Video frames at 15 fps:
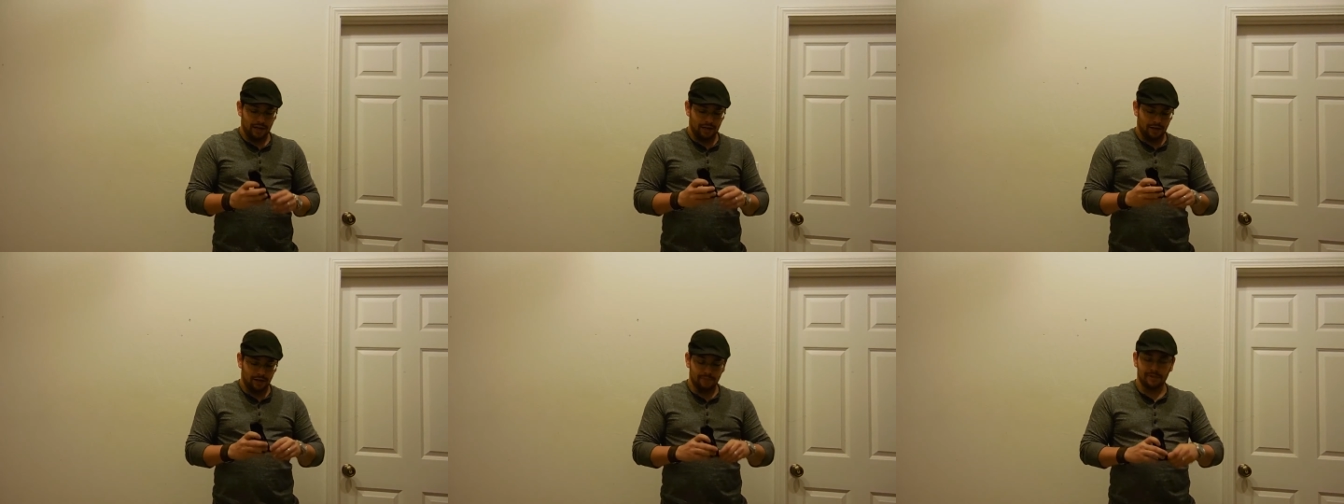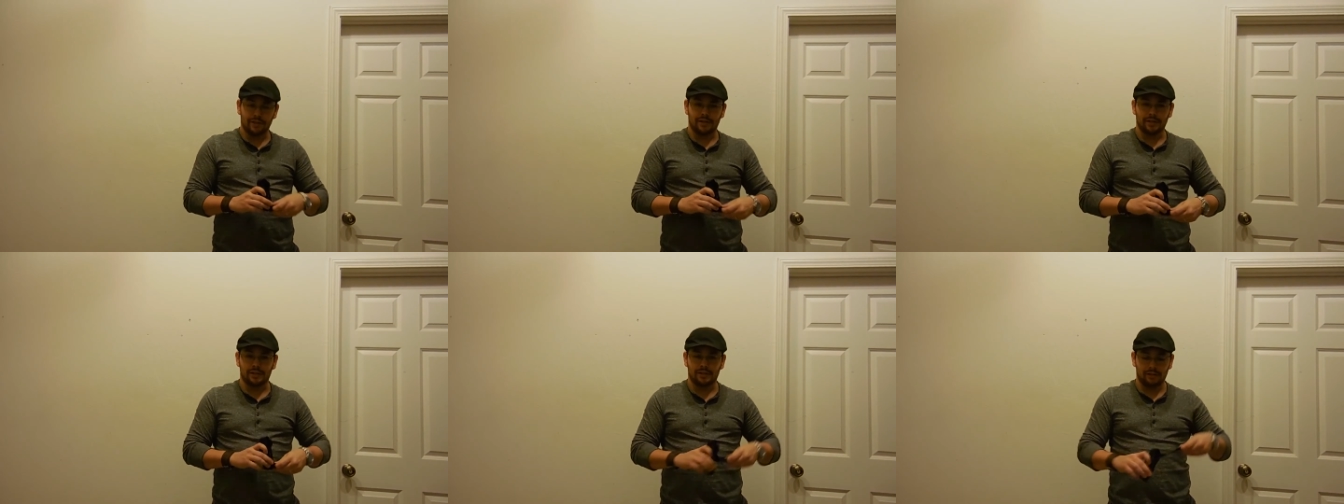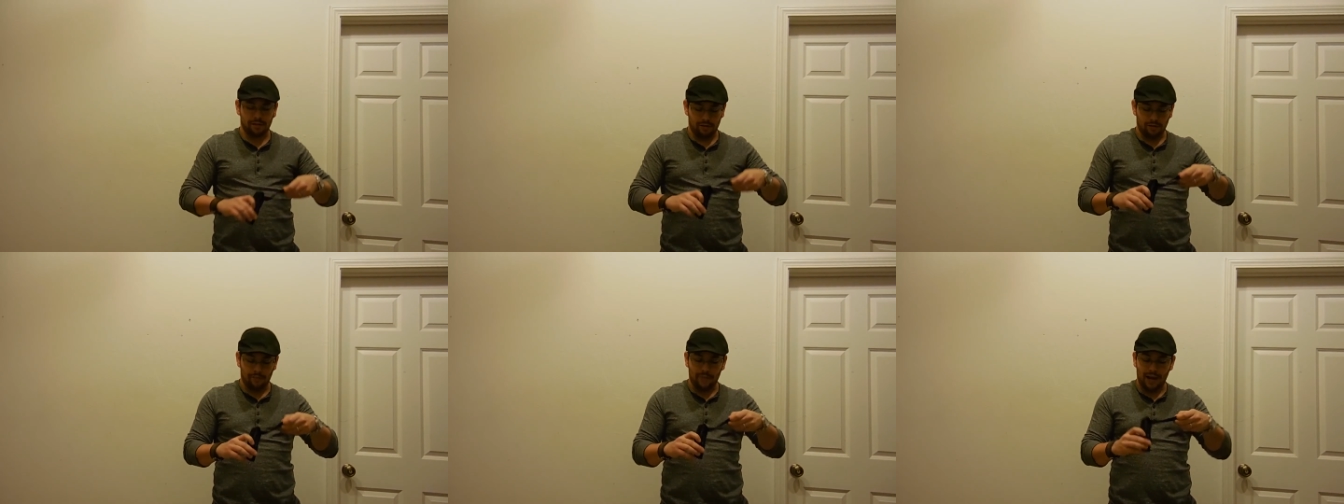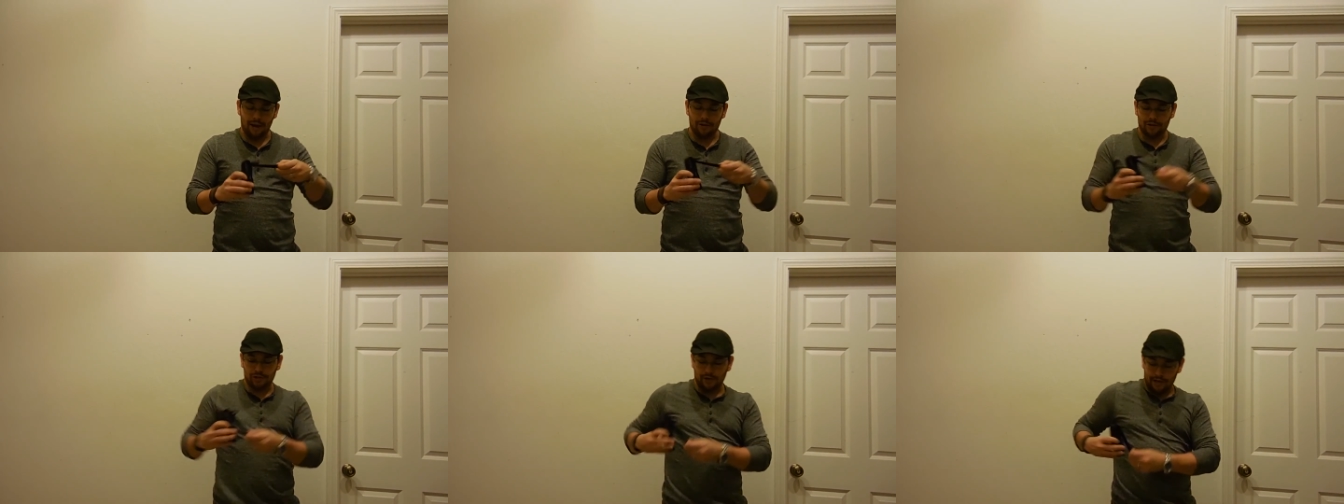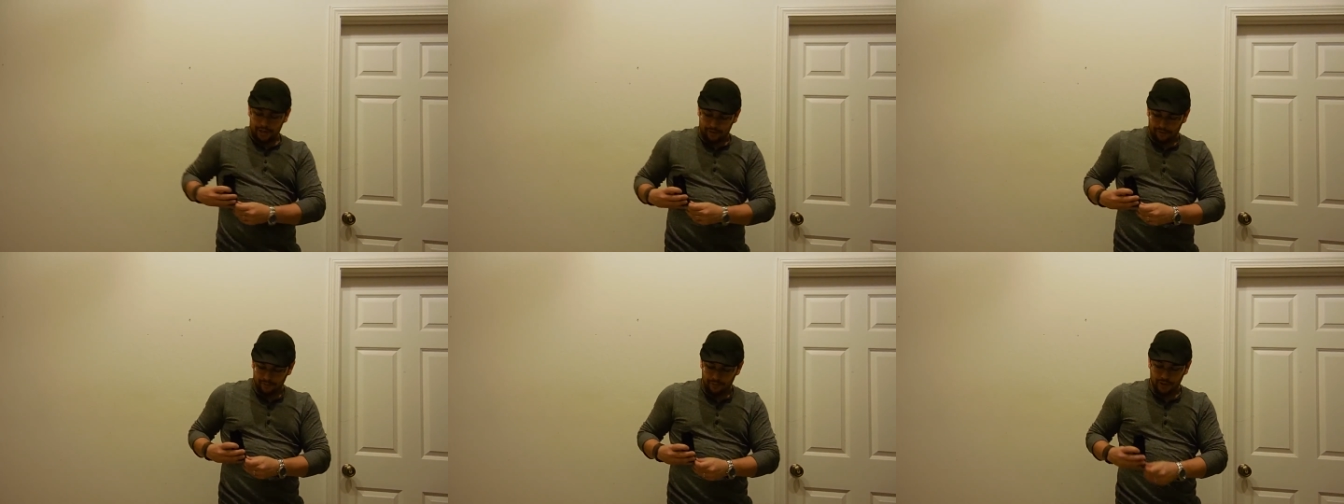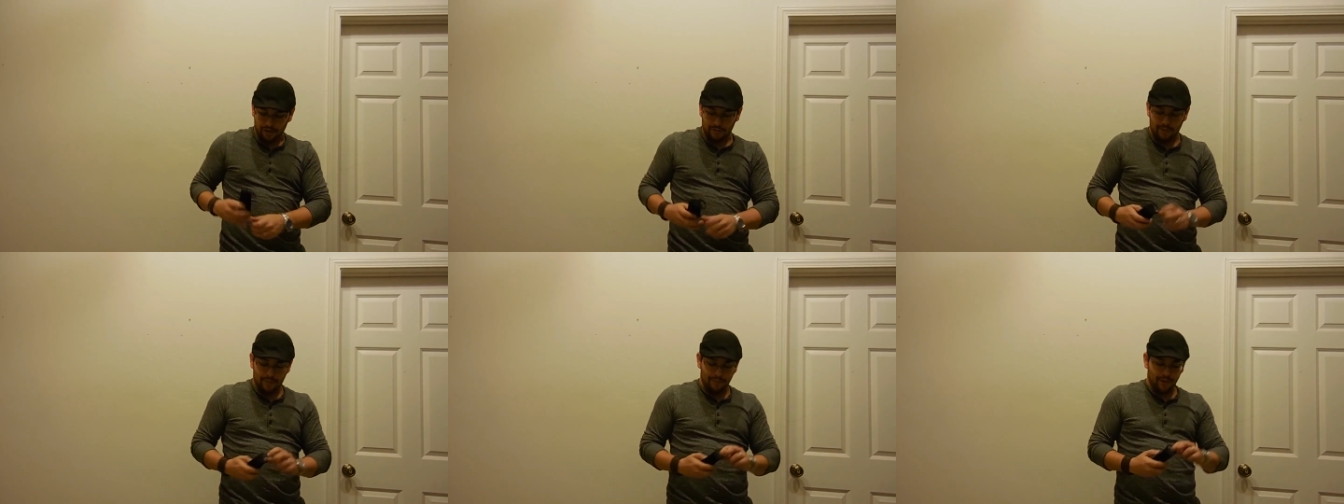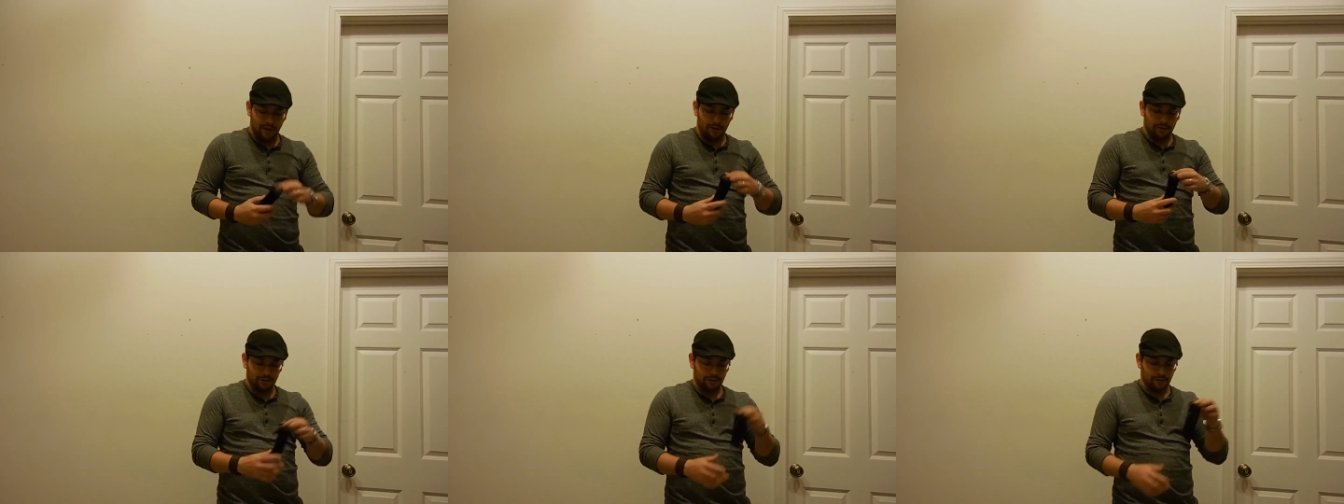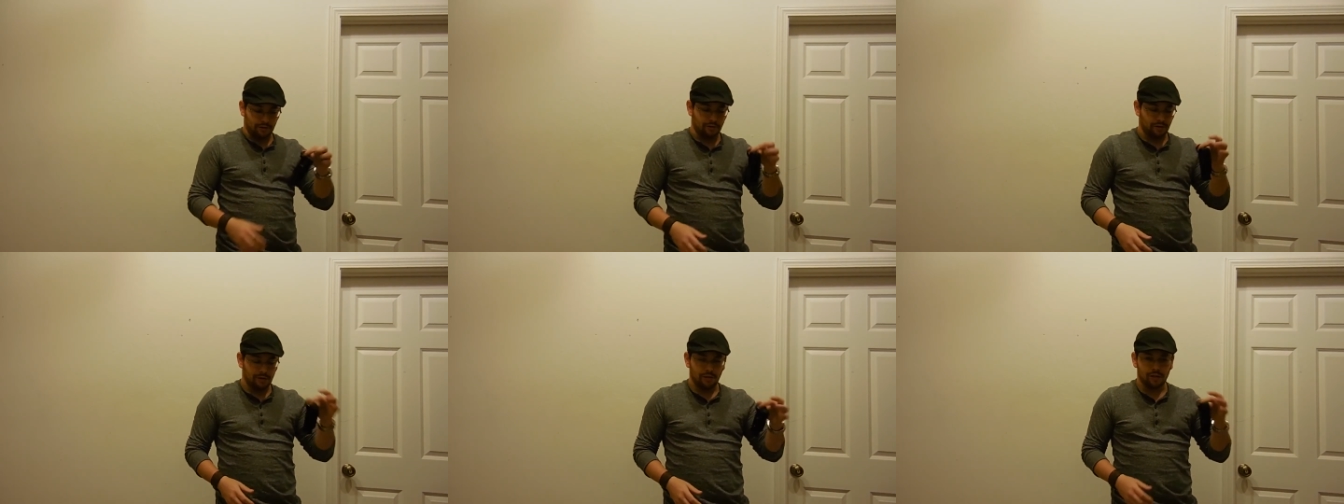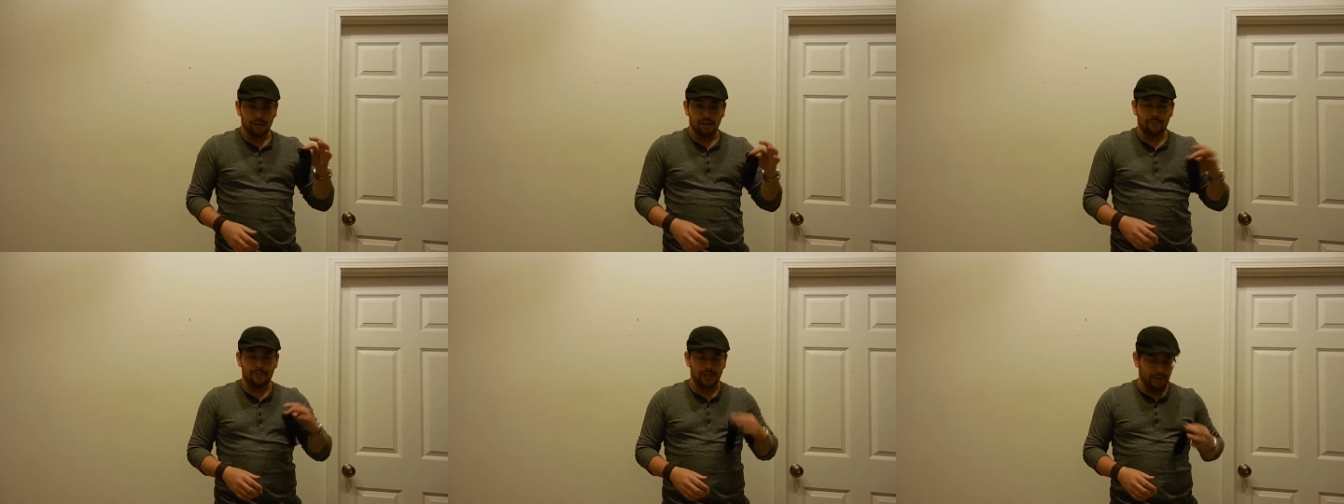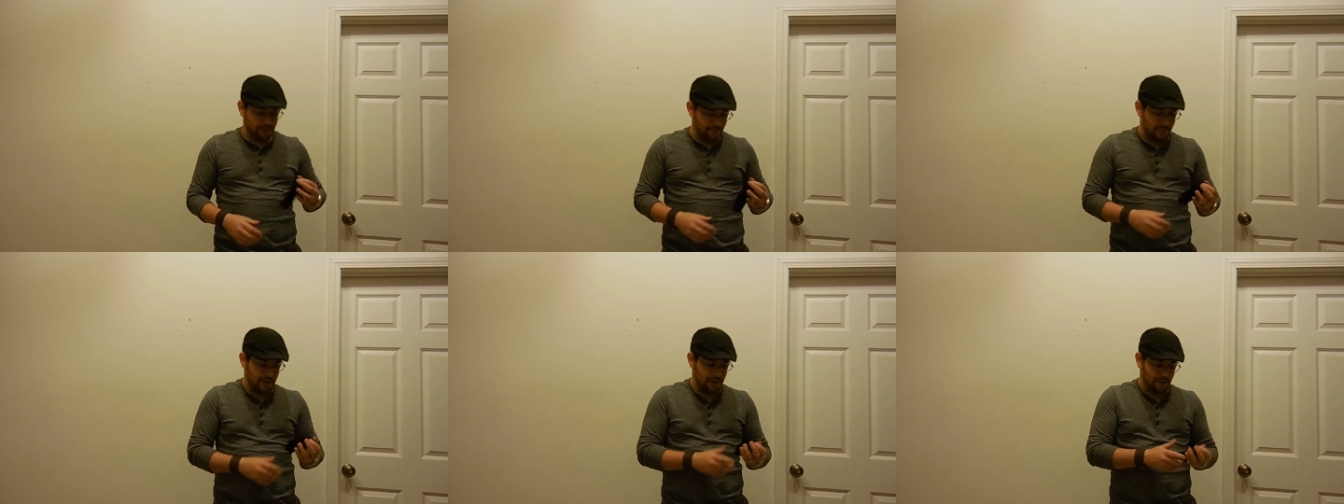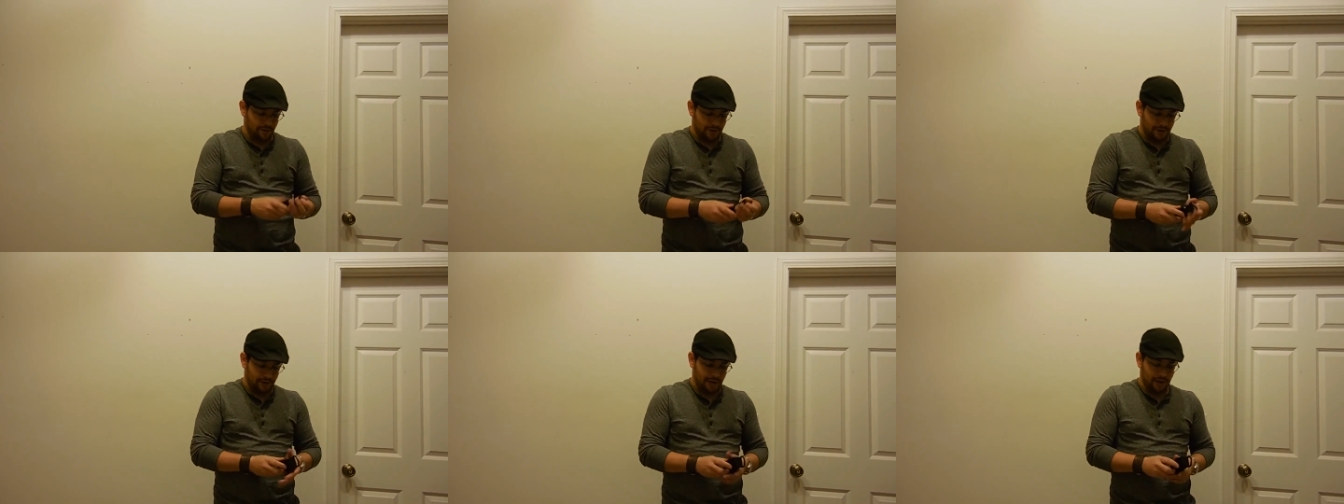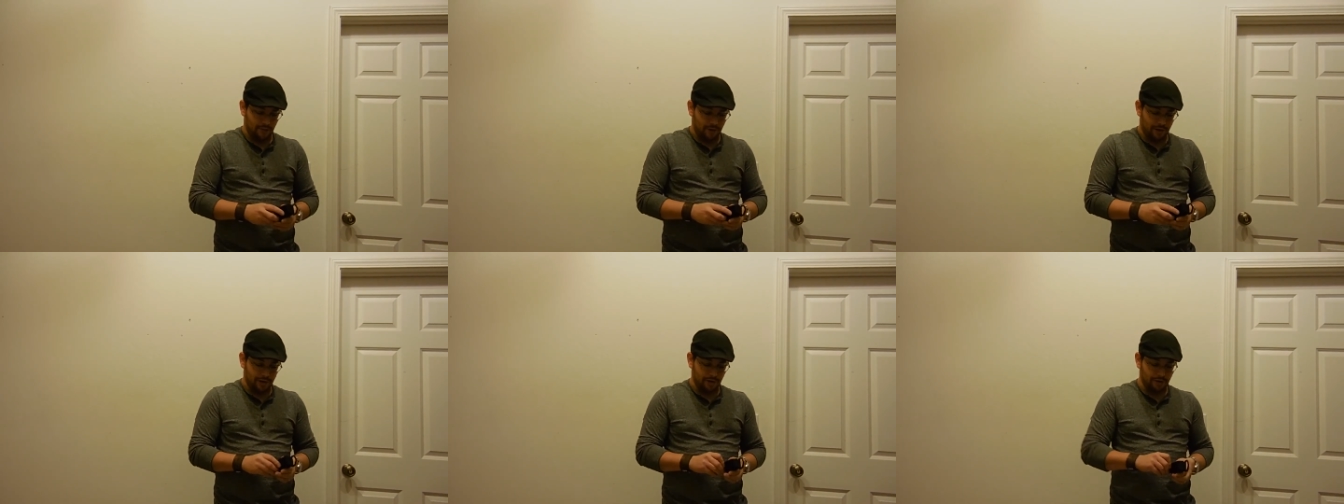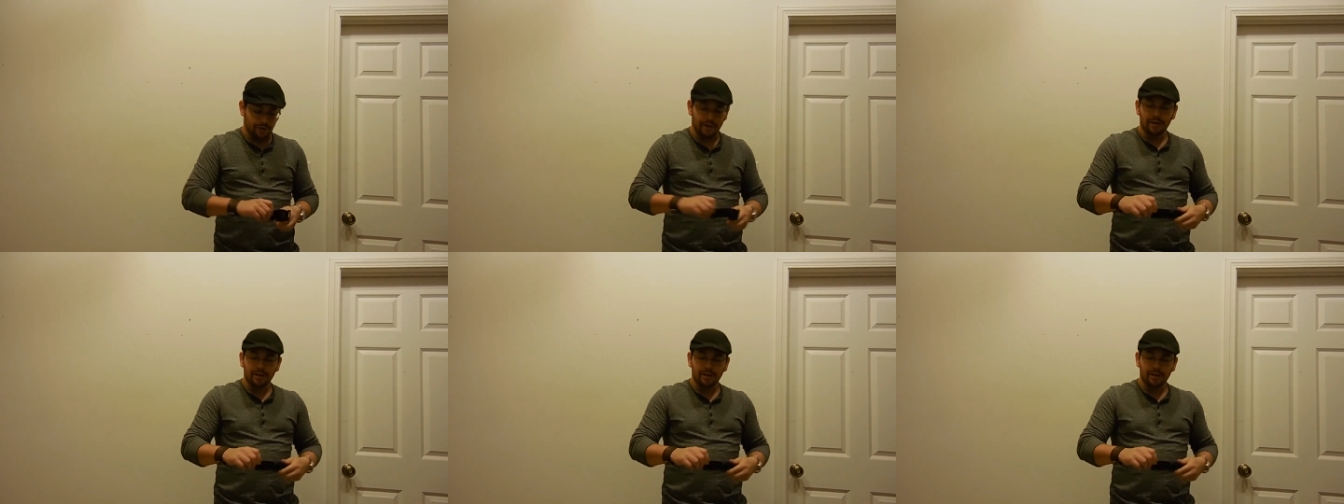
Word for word: It comes with this little pouch, so I can put it on my belt or clip it to me or anything I want to do.